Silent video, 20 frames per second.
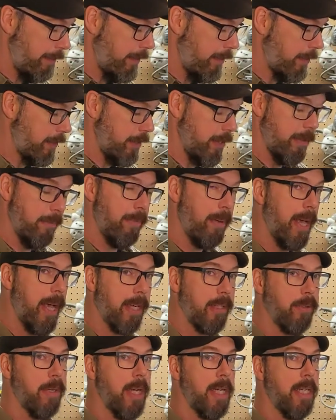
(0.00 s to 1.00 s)
These are
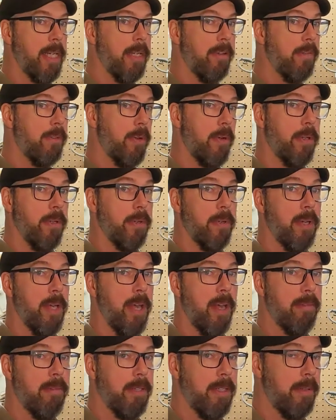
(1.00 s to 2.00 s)
impact rated, even though I don't
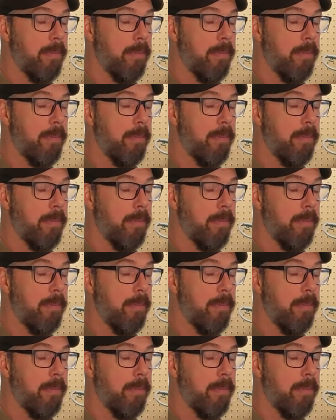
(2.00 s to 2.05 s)
have an